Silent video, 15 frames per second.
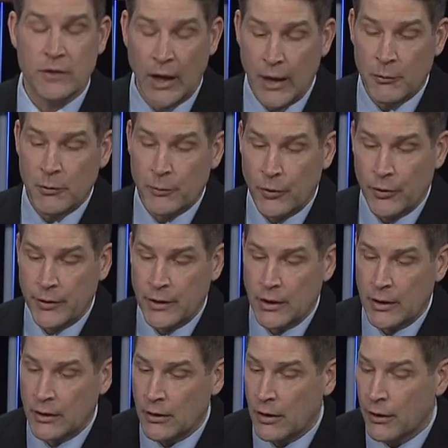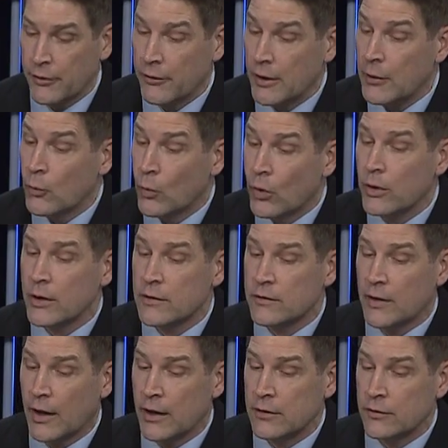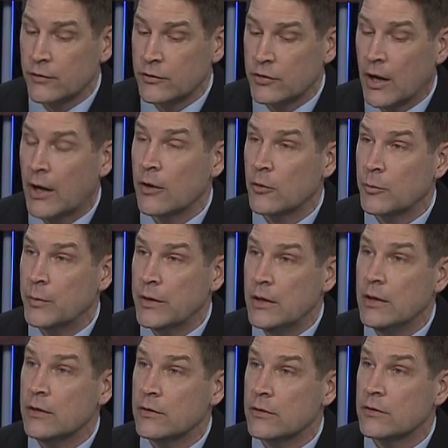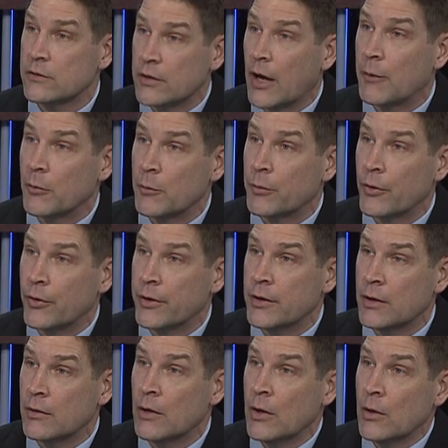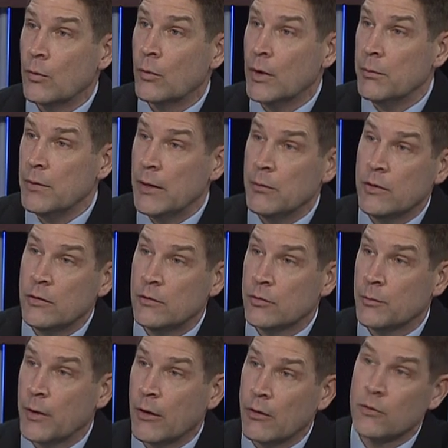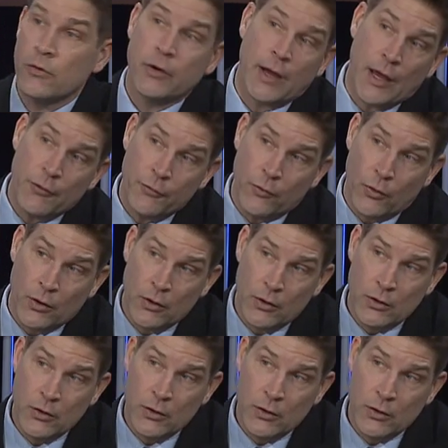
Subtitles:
cyberbullying, and are there any warning signs of a child being cyberbullied, and what maybe should parents look out for?